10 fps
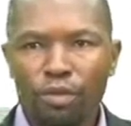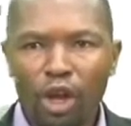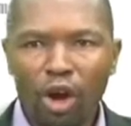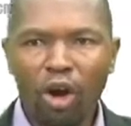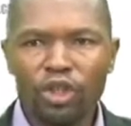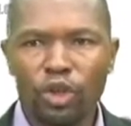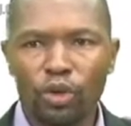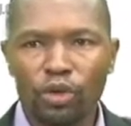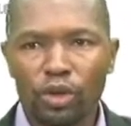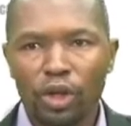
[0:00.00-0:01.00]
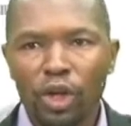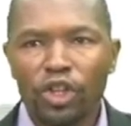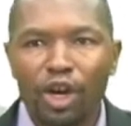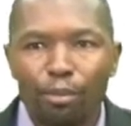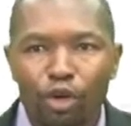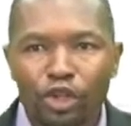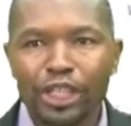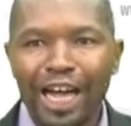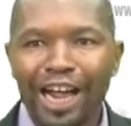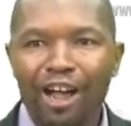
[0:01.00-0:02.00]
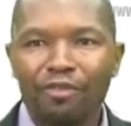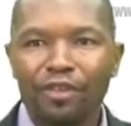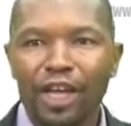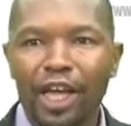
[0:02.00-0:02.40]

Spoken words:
Also, they both have